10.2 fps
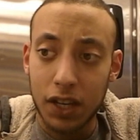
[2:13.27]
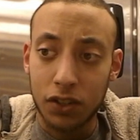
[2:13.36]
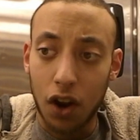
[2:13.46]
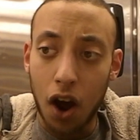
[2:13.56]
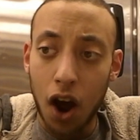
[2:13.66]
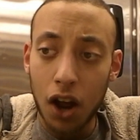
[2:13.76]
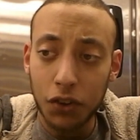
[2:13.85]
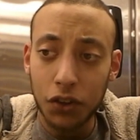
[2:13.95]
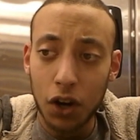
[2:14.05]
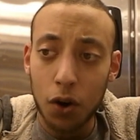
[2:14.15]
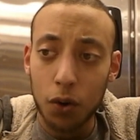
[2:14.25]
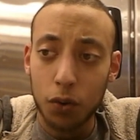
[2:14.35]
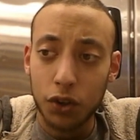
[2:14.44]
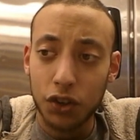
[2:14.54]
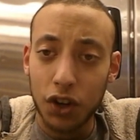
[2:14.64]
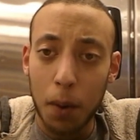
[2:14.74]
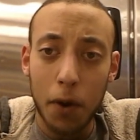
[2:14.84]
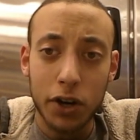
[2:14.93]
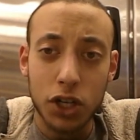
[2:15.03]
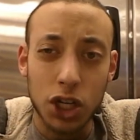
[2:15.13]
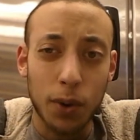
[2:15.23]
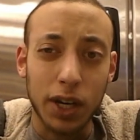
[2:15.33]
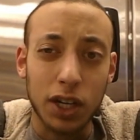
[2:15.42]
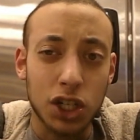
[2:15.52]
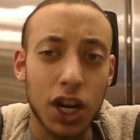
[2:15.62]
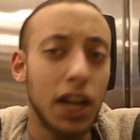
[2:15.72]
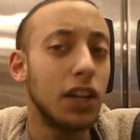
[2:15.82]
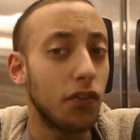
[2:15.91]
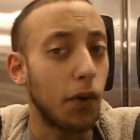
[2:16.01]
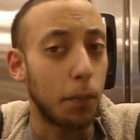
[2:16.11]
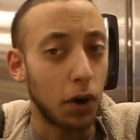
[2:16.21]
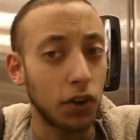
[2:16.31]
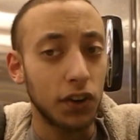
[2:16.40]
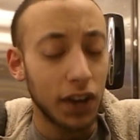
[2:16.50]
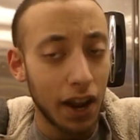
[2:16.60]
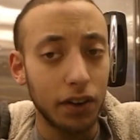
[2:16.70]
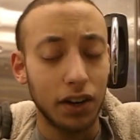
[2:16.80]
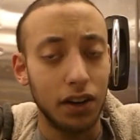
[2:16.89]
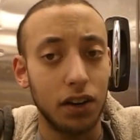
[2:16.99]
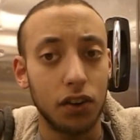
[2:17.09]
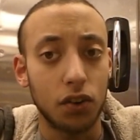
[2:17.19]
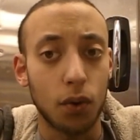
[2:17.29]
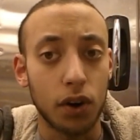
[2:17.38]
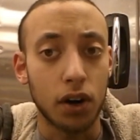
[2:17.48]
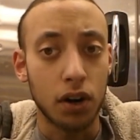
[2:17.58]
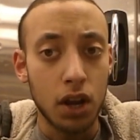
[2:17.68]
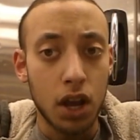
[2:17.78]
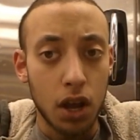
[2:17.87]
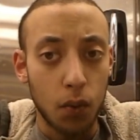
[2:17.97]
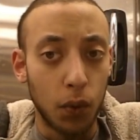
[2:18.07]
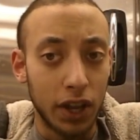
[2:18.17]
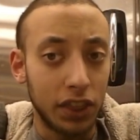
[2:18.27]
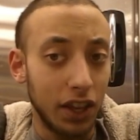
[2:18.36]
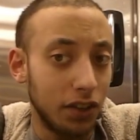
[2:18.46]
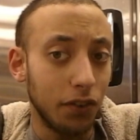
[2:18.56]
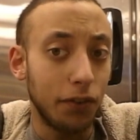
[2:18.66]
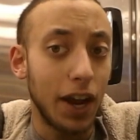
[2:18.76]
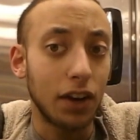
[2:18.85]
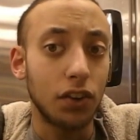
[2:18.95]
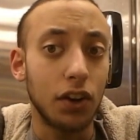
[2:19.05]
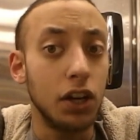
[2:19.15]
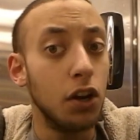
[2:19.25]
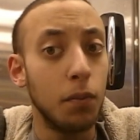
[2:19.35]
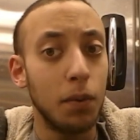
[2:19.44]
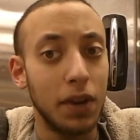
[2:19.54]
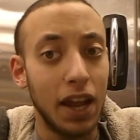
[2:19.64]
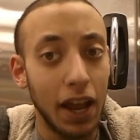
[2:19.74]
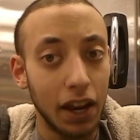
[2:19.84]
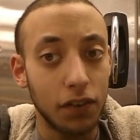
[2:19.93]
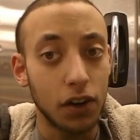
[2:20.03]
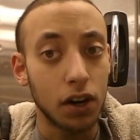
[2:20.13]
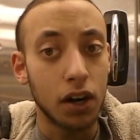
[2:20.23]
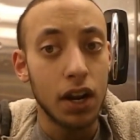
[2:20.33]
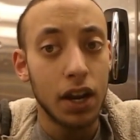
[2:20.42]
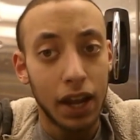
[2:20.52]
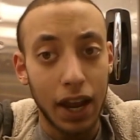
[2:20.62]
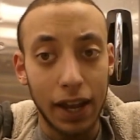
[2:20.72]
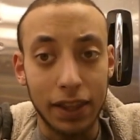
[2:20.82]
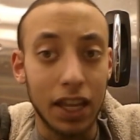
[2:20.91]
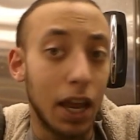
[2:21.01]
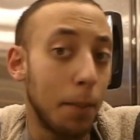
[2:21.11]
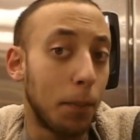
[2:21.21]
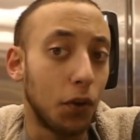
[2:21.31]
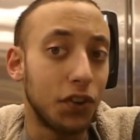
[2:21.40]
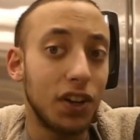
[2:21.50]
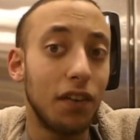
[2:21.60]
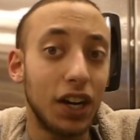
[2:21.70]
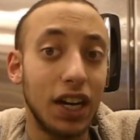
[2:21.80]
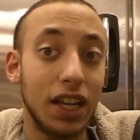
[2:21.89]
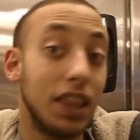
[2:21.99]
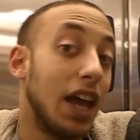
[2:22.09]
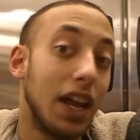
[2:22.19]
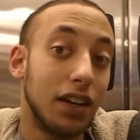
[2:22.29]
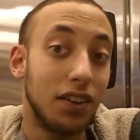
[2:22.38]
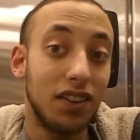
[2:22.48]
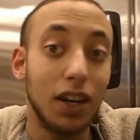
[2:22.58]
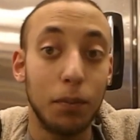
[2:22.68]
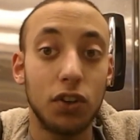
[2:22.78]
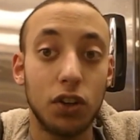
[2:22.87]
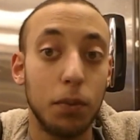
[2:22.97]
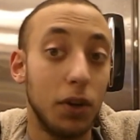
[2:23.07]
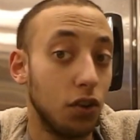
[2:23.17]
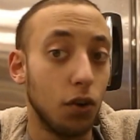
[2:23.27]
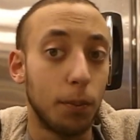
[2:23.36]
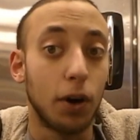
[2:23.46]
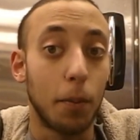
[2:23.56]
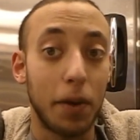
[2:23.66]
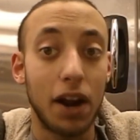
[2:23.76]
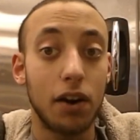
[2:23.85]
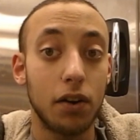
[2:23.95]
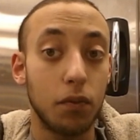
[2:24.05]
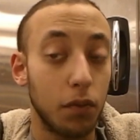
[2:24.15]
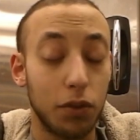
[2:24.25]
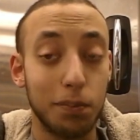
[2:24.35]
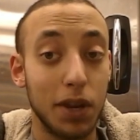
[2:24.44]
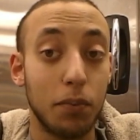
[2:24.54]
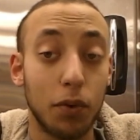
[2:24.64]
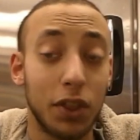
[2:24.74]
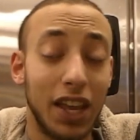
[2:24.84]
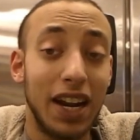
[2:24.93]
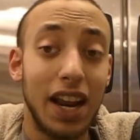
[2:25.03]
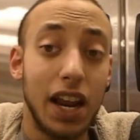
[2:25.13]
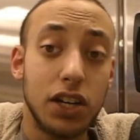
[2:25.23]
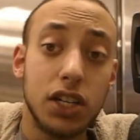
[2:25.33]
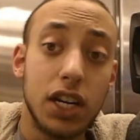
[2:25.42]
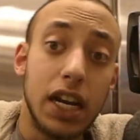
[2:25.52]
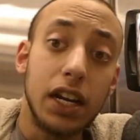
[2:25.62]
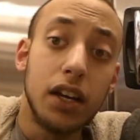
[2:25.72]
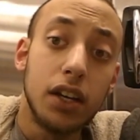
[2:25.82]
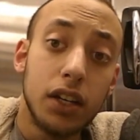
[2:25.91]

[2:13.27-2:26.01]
it's also somewhat showing shades of a personality disorder with its effects on human behavior and the impulsivity that seems to be super apparent with people with ADHD.